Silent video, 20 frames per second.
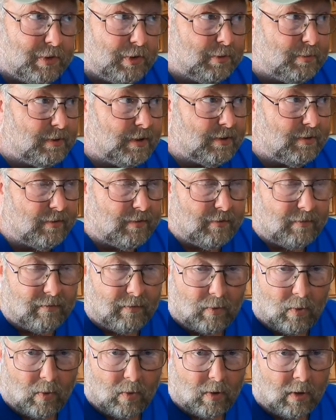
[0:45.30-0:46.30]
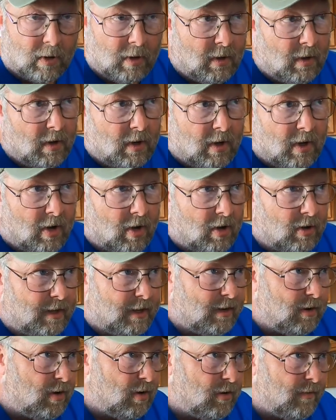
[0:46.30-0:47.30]
tubes under the floor, all,
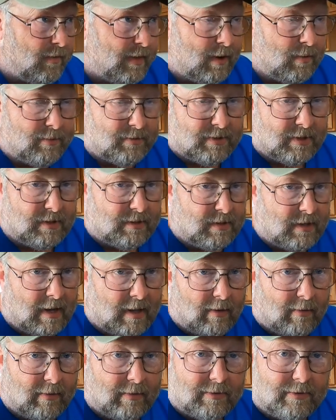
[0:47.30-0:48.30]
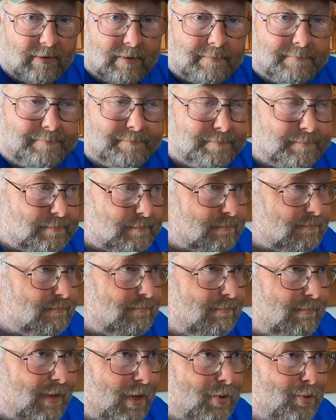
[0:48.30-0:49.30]
and all of that was in tolerance.
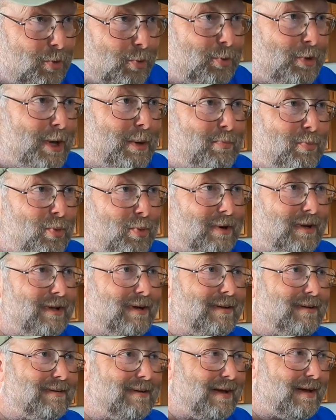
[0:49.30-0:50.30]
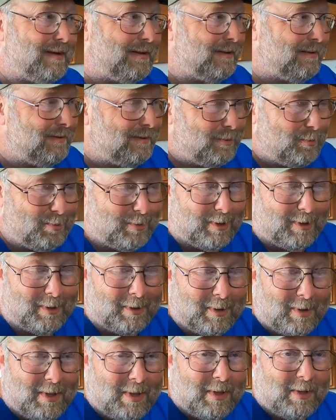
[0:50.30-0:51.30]
So at that point he decided to
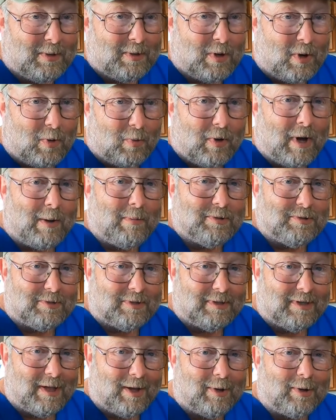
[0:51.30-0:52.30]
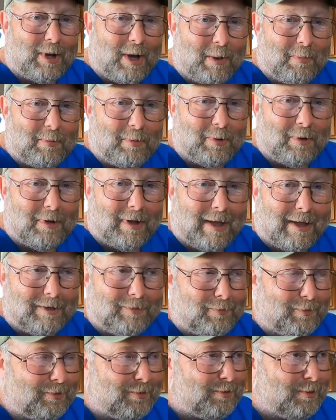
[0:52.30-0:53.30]
uh, call Robinson Helicopter and
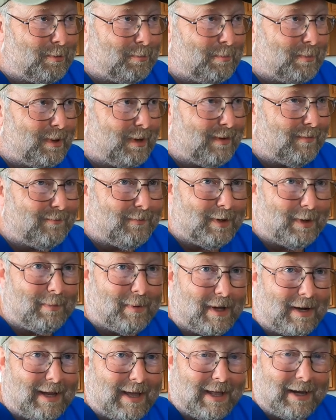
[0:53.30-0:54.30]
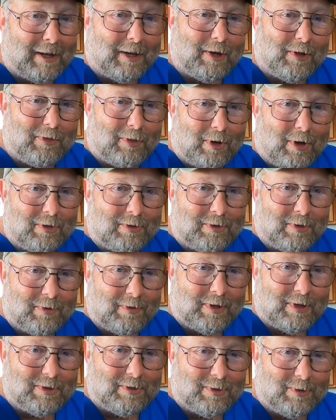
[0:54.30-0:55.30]
ask for some, uh, if anybody had any thoughts
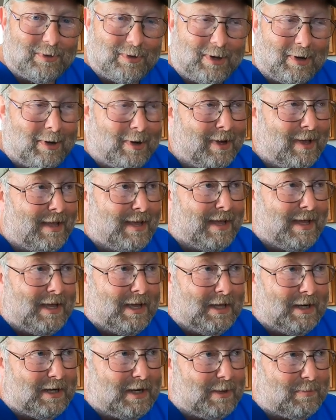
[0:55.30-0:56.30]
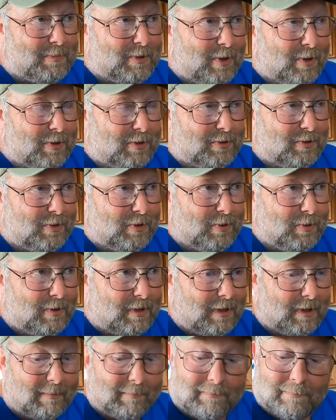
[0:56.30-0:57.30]
on the issue there. He ended up talking
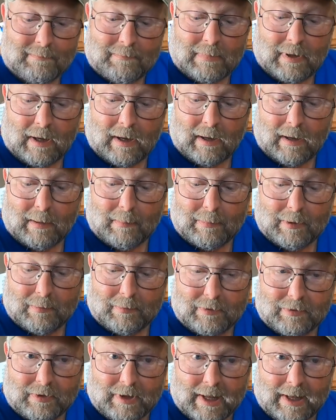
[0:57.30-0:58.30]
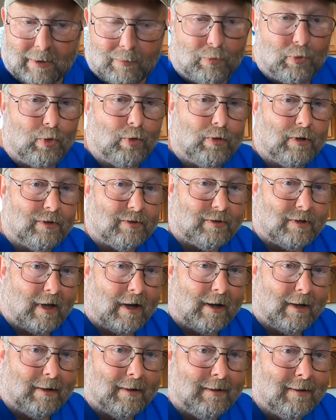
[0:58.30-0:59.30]
to, um, uh, it was Dan
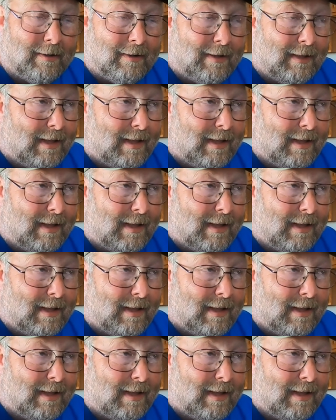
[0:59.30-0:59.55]
Rugenstein,